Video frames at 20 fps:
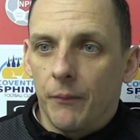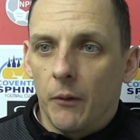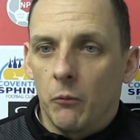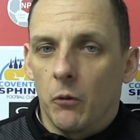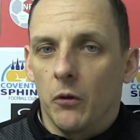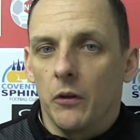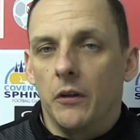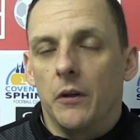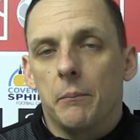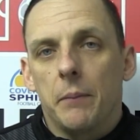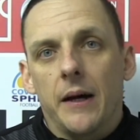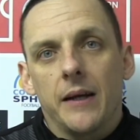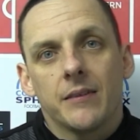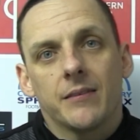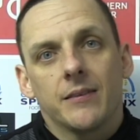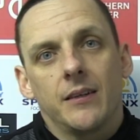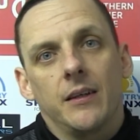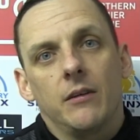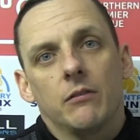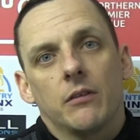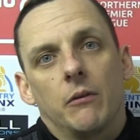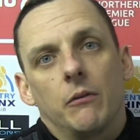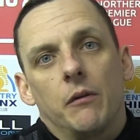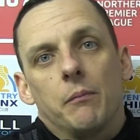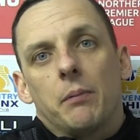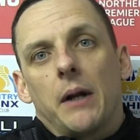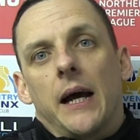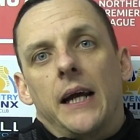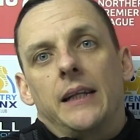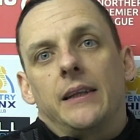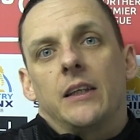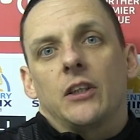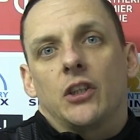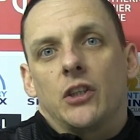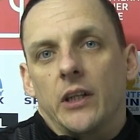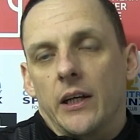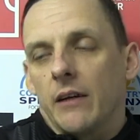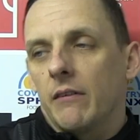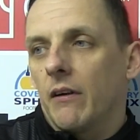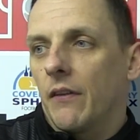one of the best teams that we played this
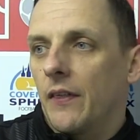year.